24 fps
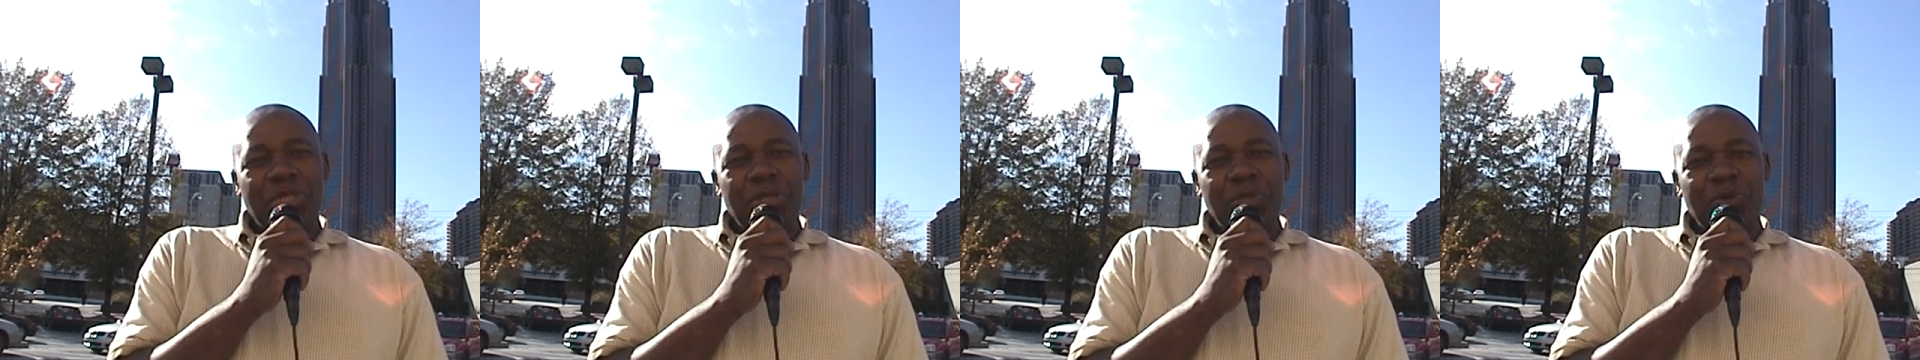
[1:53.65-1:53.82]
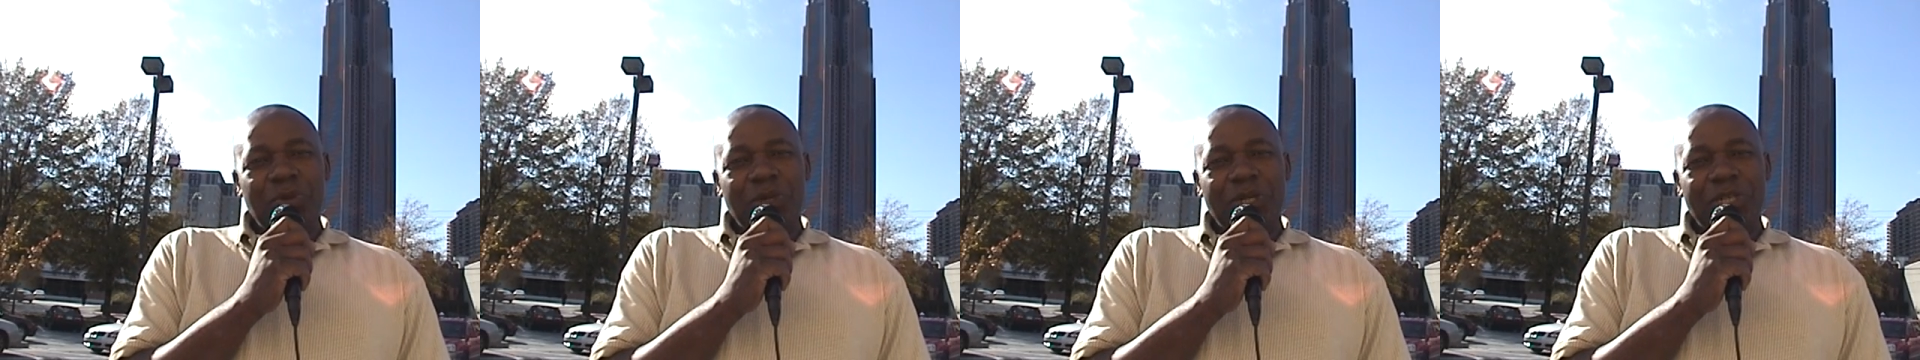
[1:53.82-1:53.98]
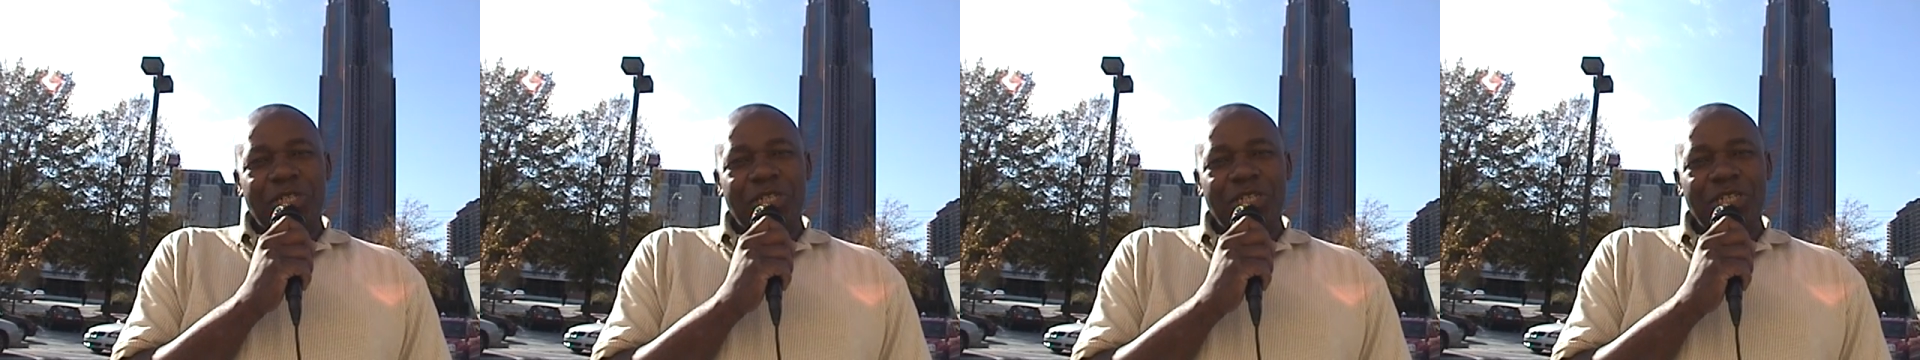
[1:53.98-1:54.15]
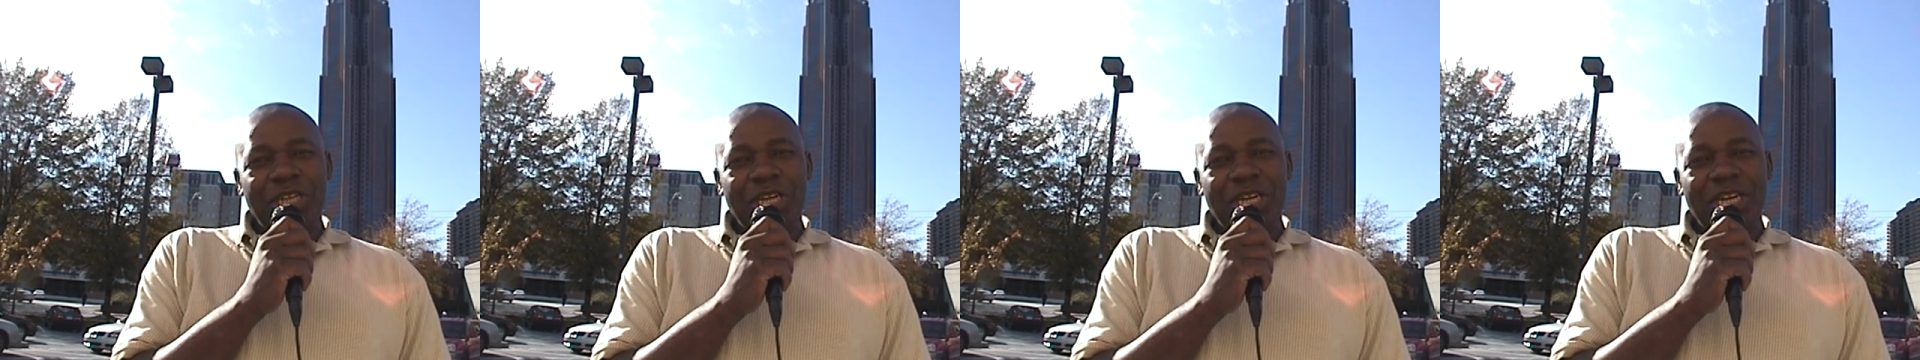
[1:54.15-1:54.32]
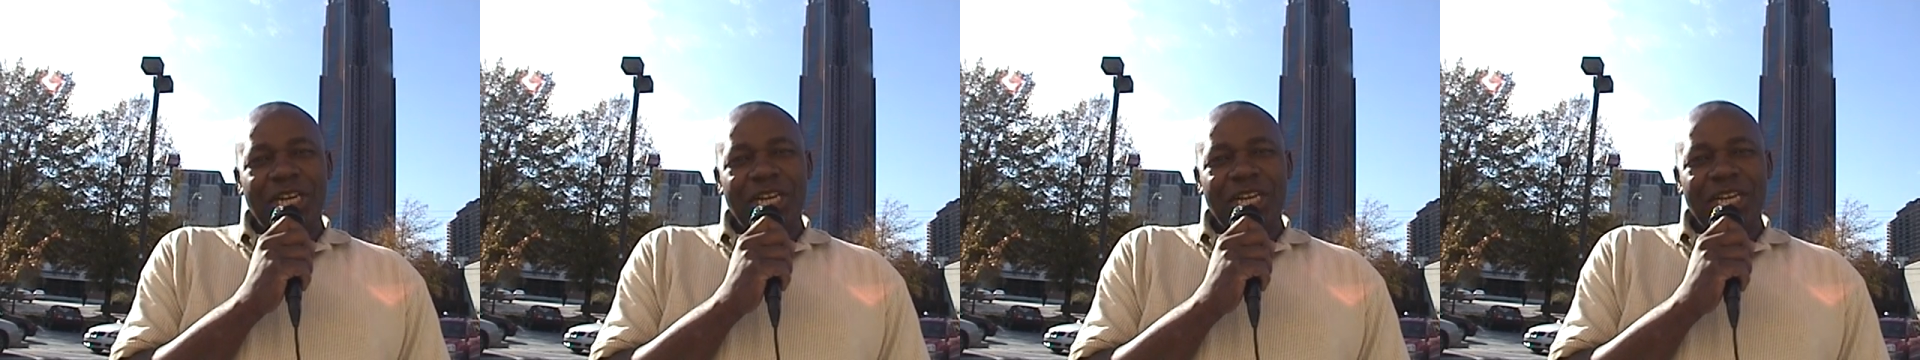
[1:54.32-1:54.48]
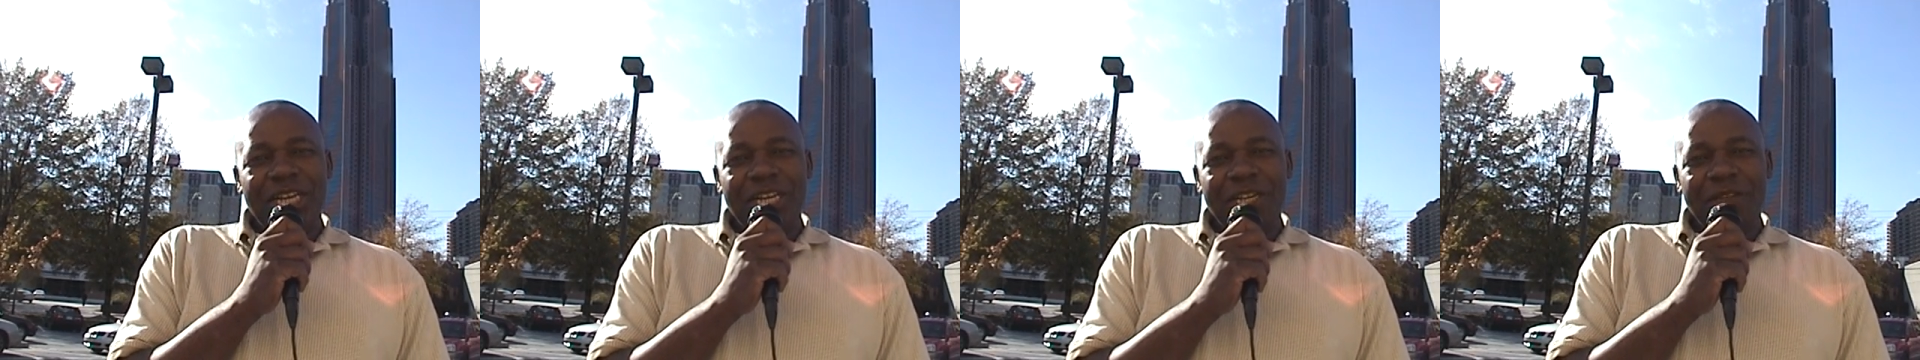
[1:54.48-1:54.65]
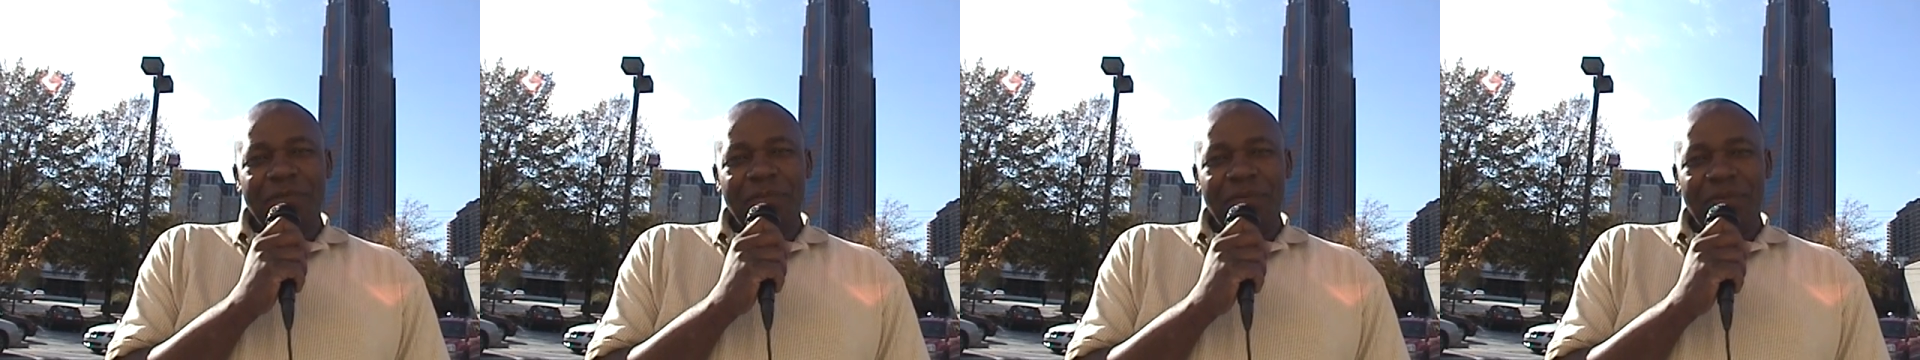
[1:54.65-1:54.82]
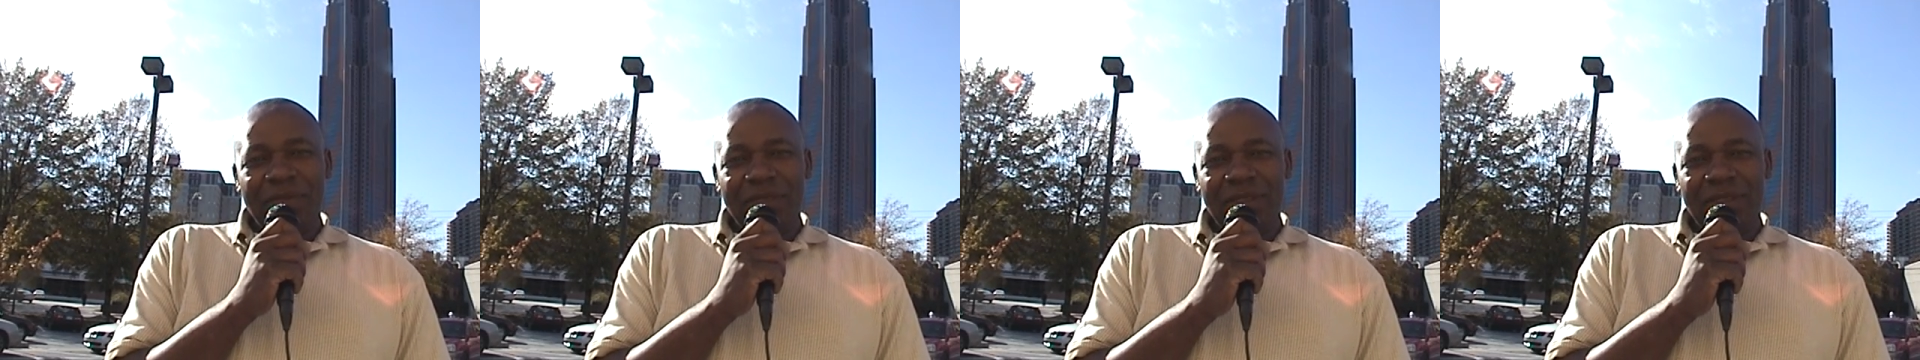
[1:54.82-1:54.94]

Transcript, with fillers: you were sharing